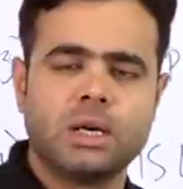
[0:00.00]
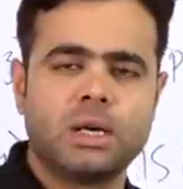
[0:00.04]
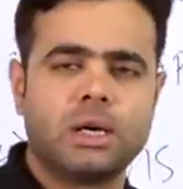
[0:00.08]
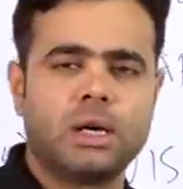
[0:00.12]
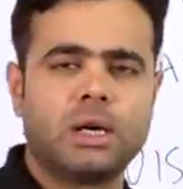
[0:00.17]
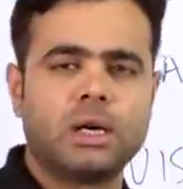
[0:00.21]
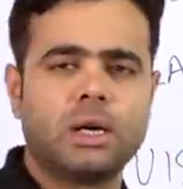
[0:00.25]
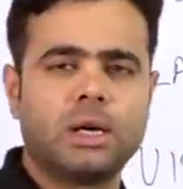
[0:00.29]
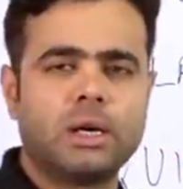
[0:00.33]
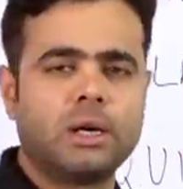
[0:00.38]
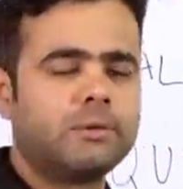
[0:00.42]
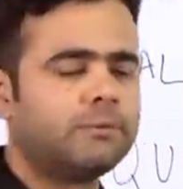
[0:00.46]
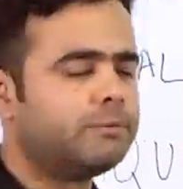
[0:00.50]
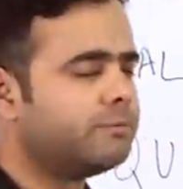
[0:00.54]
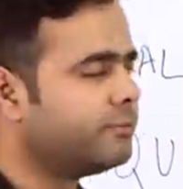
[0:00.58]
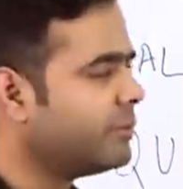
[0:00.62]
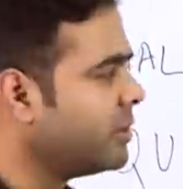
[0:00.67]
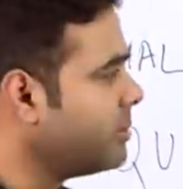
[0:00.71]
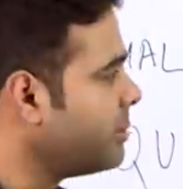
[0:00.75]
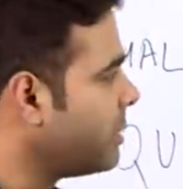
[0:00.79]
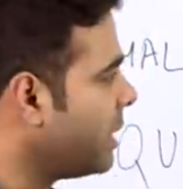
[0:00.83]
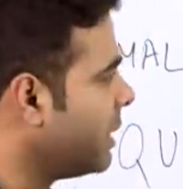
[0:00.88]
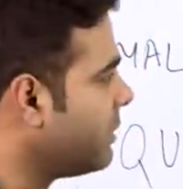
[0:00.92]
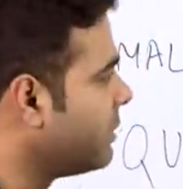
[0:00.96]
uh,
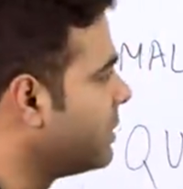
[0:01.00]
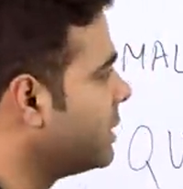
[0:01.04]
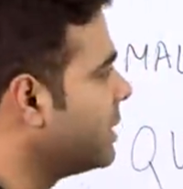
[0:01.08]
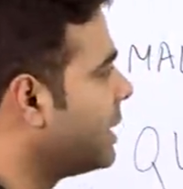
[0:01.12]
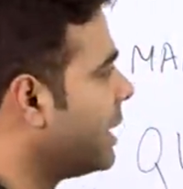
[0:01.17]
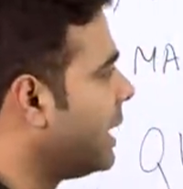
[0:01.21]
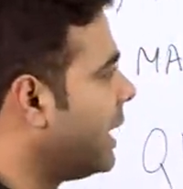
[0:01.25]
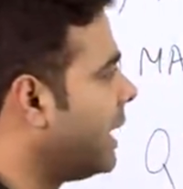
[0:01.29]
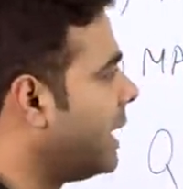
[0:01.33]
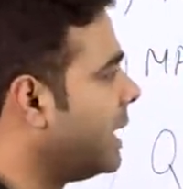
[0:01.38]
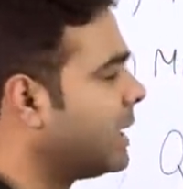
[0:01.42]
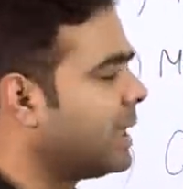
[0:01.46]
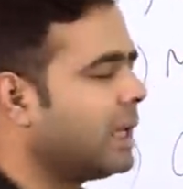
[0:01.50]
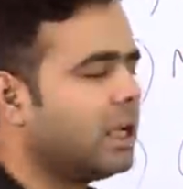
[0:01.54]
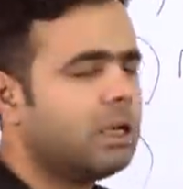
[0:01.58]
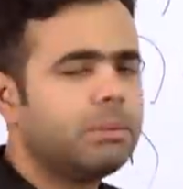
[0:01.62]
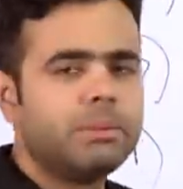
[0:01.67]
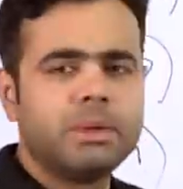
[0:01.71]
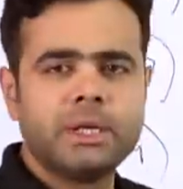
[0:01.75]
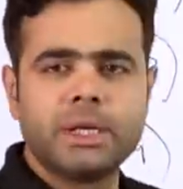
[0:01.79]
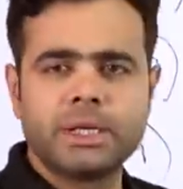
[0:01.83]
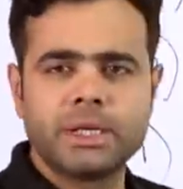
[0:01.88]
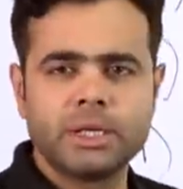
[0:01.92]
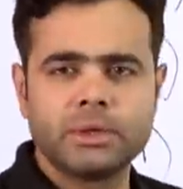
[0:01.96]
one by one, and
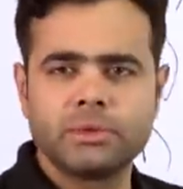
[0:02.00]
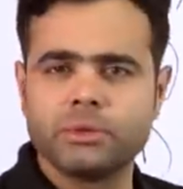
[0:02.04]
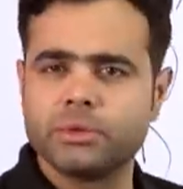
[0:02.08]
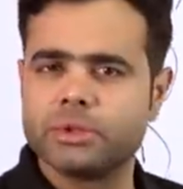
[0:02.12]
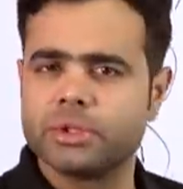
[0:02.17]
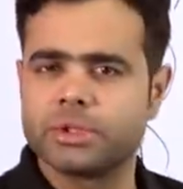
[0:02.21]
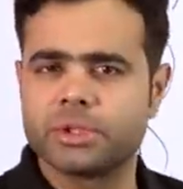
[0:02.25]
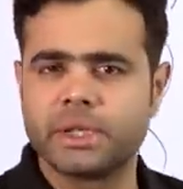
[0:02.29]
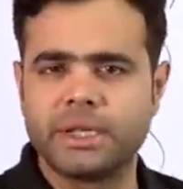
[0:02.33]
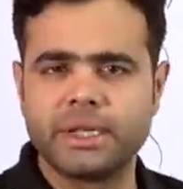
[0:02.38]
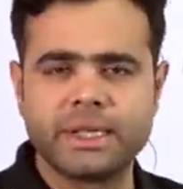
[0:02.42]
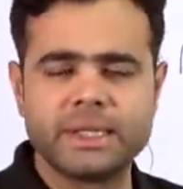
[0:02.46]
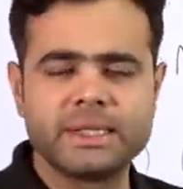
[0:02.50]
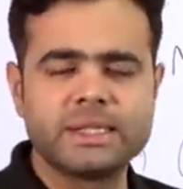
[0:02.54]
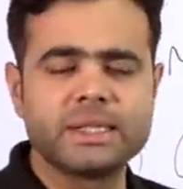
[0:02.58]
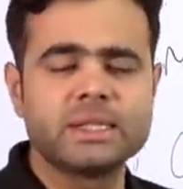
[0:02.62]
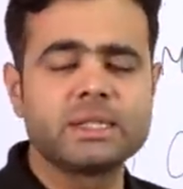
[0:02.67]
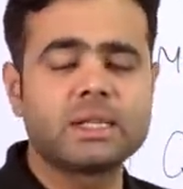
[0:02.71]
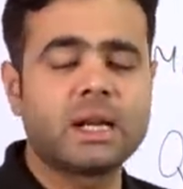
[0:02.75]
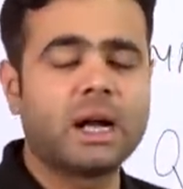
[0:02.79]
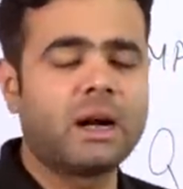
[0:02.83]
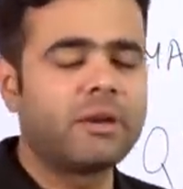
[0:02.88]
I'll be letting you the sentences.